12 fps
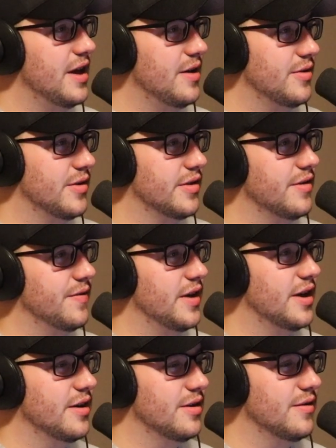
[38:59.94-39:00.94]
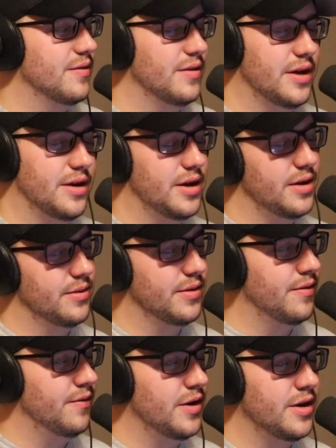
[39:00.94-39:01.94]
It's just if they could have, it was
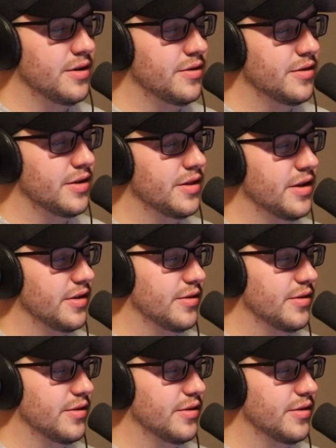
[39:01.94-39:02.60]
a very interesting thing.